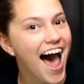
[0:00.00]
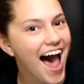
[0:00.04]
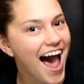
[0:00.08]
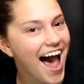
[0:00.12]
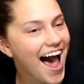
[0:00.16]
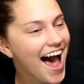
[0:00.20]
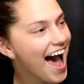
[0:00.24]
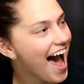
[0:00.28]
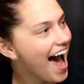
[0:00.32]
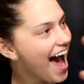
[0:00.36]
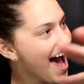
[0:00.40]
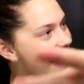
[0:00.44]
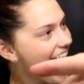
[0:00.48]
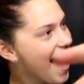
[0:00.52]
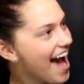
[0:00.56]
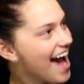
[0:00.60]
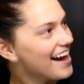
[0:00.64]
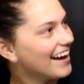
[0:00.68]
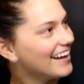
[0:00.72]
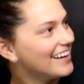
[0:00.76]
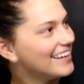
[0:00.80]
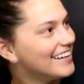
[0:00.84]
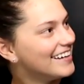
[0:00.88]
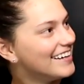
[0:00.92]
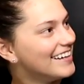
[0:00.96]

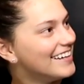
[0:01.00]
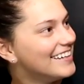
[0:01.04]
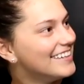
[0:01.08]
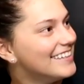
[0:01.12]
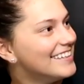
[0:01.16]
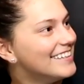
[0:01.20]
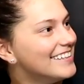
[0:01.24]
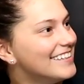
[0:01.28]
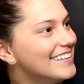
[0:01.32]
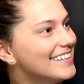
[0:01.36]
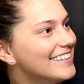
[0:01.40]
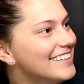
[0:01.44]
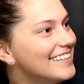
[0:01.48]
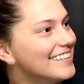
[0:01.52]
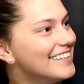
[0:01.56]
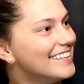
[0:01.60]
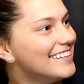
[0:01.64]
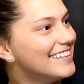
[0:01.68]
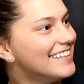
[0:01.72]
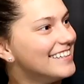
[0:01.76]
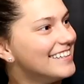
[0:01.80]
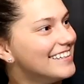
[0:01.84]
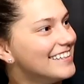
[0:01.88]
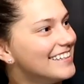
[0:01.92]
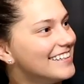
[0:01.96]

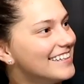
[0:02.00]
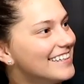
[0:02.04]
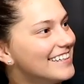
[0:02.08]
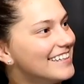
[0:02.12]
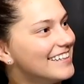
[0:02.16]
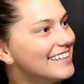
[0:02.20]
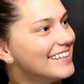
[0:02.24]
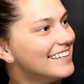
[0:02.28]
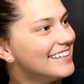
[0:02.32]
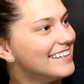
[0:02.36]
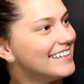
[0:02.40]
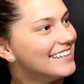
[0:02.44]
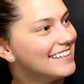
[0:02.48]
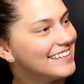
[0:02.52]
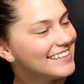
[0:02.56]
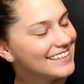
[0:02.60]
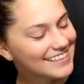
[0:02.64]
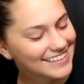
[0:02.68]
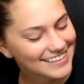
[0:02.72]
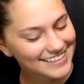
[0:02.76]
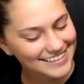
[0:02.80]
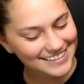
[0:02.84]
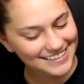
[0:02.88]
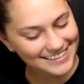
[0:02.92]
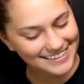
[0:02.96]

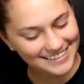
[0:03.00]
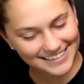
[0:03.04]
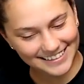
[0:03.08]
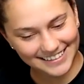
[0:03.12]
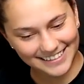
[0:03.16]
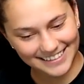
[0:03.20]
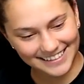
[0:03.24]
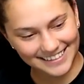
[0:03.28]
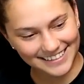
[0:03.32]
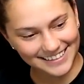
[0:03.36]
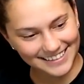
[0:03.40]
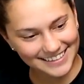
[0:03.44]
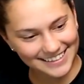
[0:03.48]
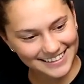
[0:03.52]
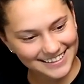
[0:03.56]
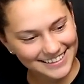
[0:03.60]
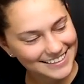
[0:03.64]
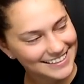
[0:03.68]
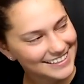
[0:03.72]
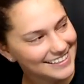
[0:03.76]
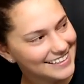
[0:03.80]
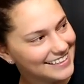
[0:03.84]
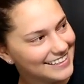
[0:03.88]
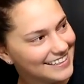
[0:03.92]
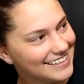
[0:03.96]

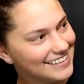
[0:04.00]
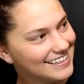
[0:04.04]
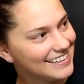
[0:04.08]
(silent)